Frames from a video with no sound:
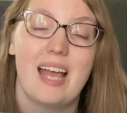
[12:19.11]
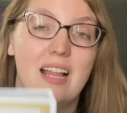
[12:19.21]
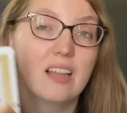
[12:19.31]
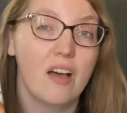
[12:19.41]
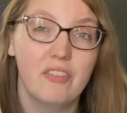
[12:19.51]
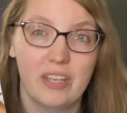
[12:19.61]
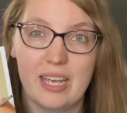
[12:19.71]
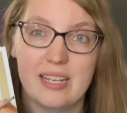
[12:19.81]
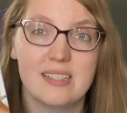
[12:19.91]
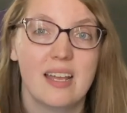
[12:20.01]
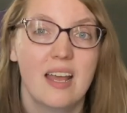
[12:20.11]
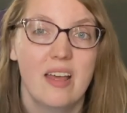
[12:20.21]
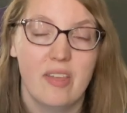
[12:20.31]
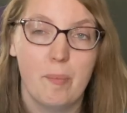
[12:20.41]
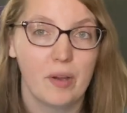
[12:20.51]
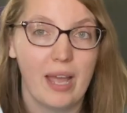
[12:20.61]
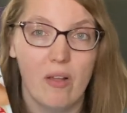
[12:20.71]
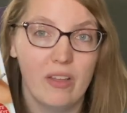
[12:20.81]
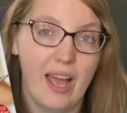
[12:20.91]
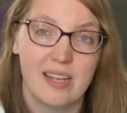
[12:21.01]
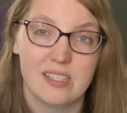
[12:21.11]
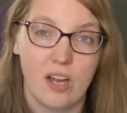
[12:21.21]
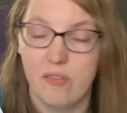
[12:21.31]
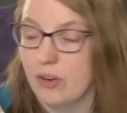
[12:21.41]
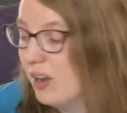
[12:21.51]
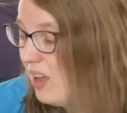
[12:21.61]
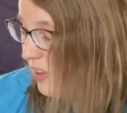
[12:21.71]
I love the kits that Book Outlet has to offer.